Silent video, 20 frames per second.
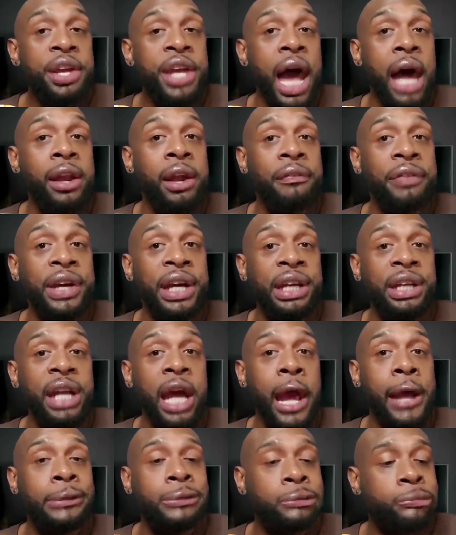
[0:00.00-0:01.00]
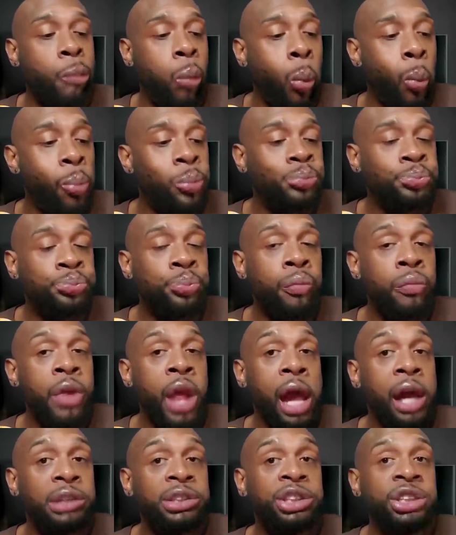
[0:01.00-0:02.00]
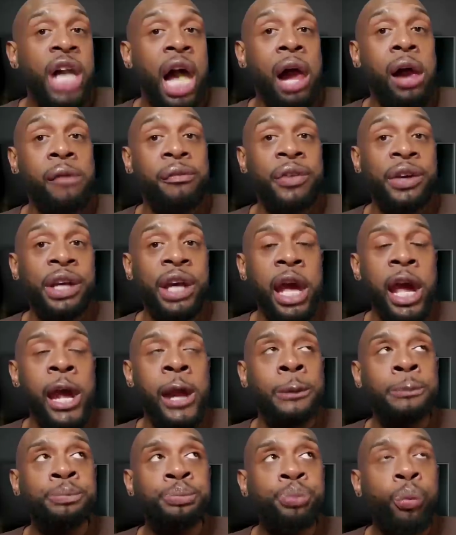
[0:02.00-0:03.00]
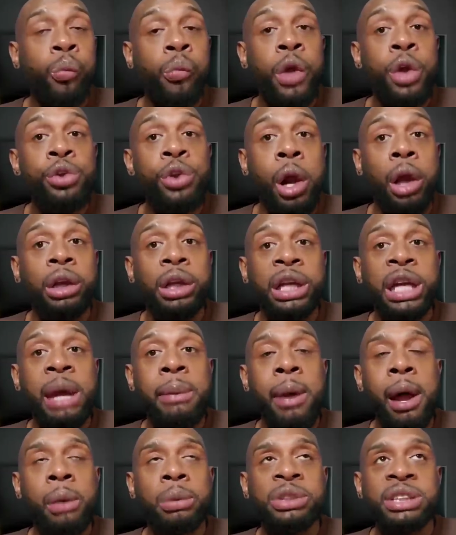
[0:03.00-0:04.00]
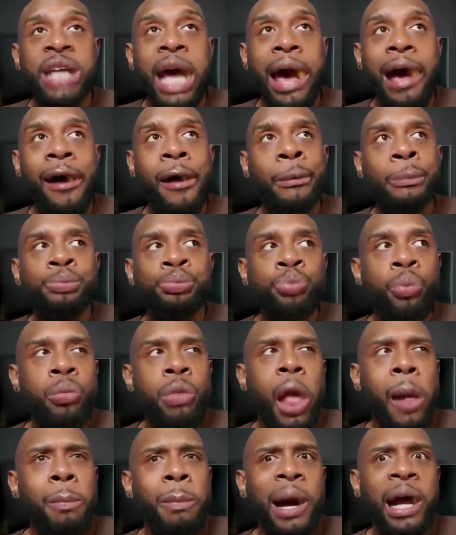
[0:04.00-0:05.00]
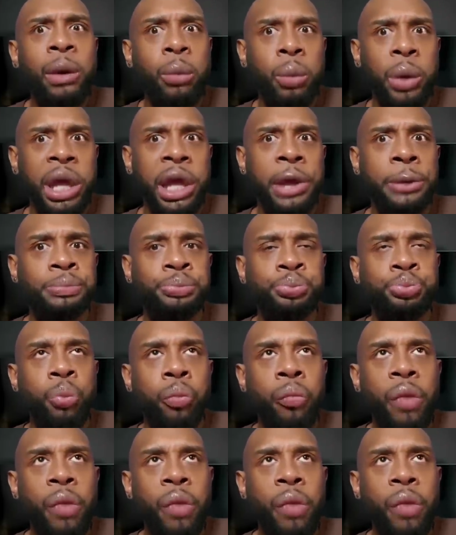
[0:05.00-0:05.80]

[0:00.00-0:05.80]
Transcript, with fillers: Y'all don't forget that. Y'all don't forget, you know, Lilgilmo was out about a week,